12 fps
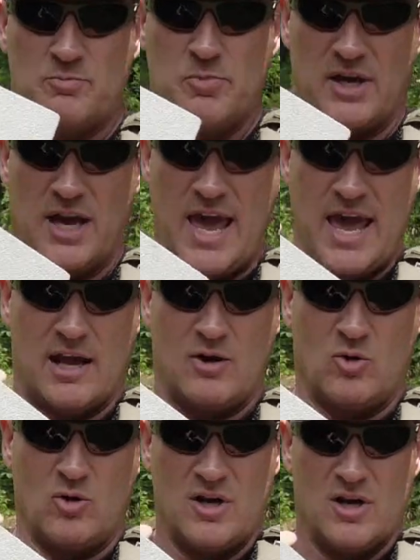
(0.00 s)
big
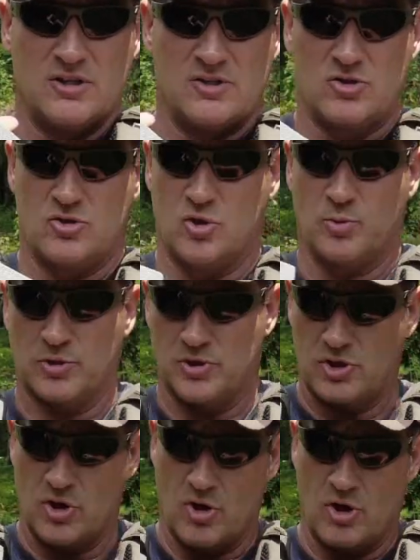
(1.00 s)
handle, super
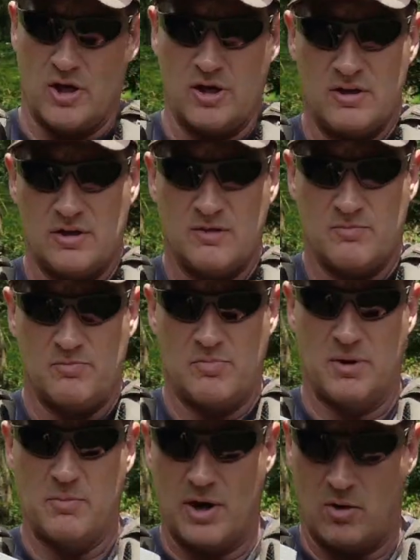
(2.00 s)
sturdy,
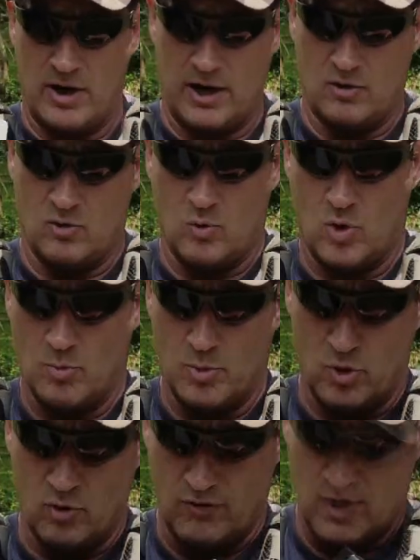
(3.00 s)
big metal handle, won't
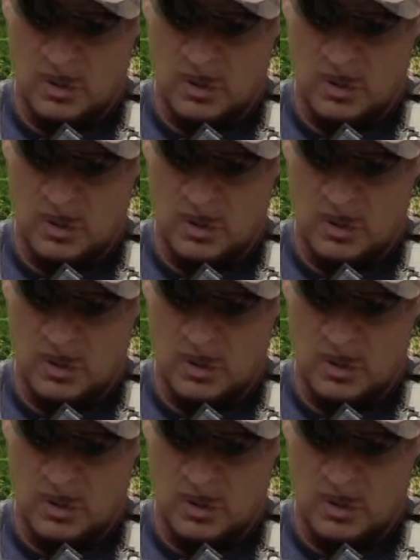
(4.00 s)
move.